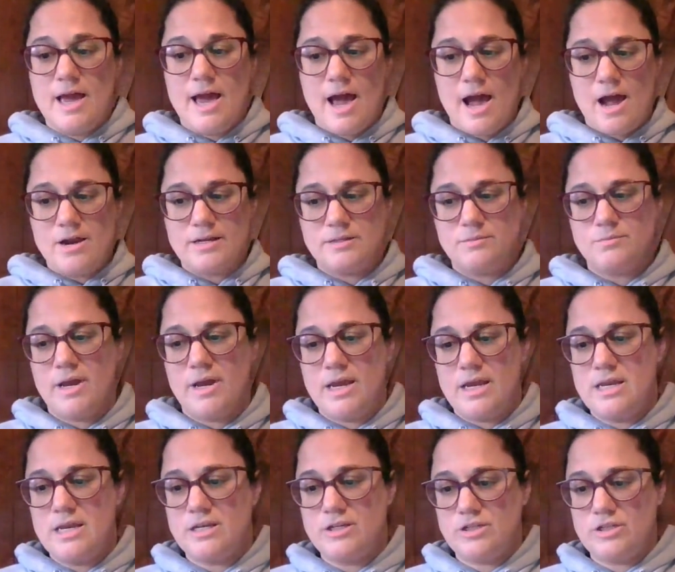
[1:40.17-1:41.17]
how does my
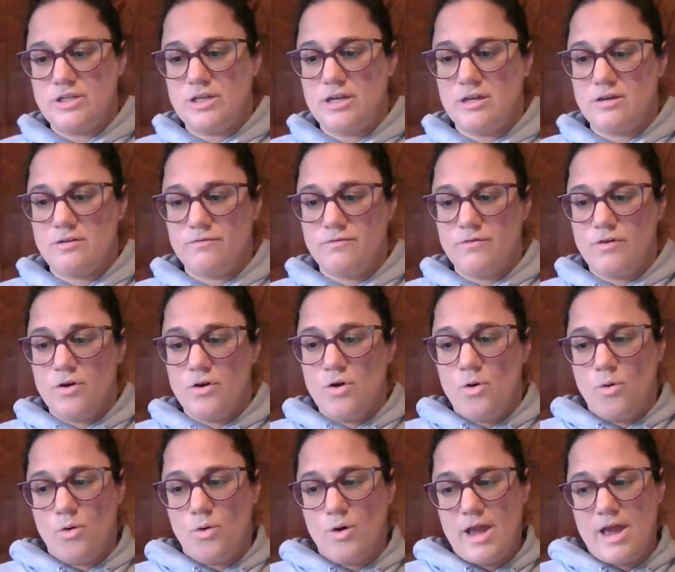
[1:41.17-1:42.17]
initiative
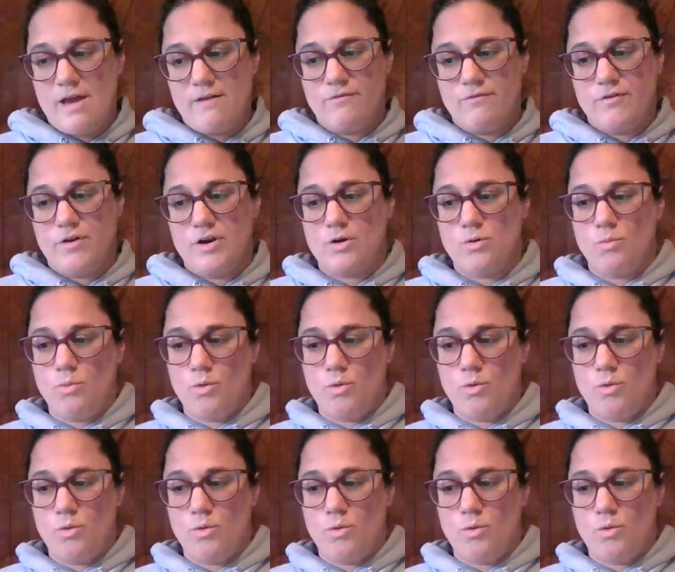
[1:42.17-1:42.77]
or effort